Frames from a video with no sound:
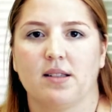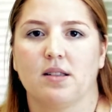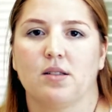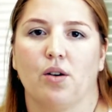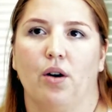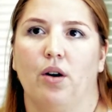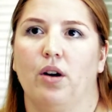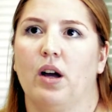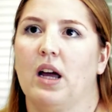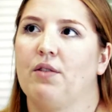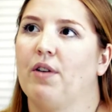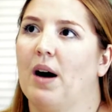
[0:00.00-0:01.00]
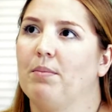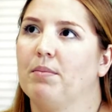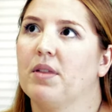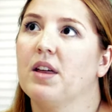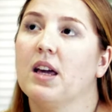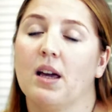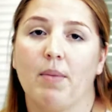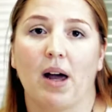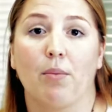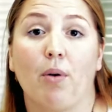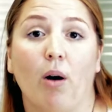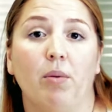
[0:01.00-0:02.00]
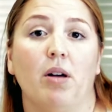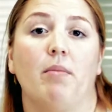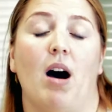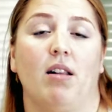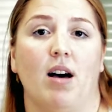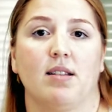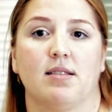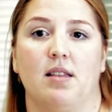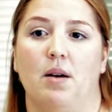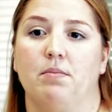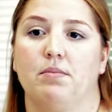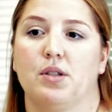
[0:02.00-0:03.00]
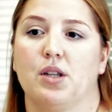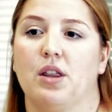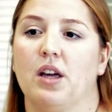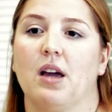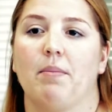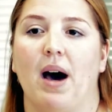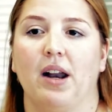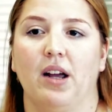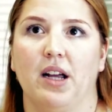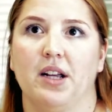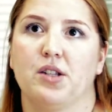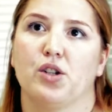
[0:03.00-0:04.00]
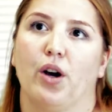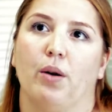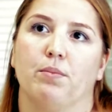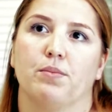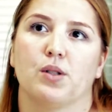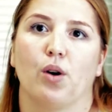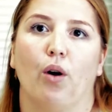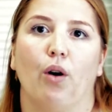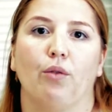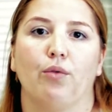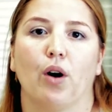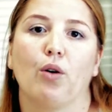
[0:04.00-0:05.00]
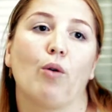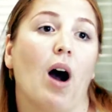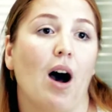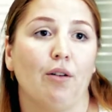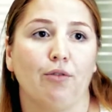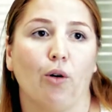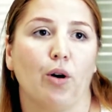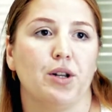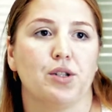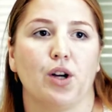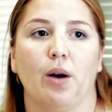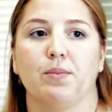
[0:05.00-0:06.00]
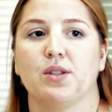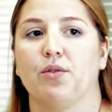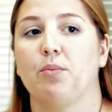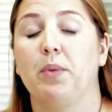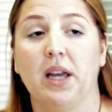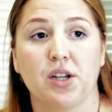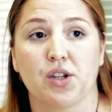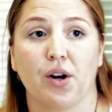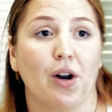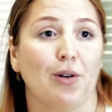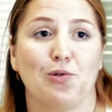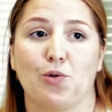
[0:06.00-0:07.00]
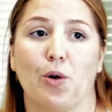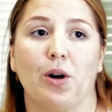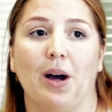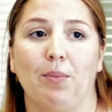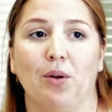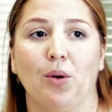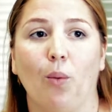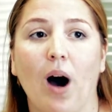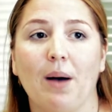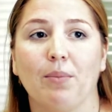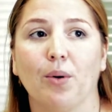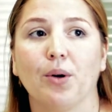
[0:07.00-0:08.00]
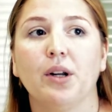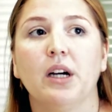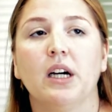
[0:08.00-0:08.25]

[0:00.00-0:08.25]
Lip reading: So if I'm thinking about a problem, I'll ask them to think about it in terms of a graph or in terms of a picture, and I'll draw it up on the whiteboard.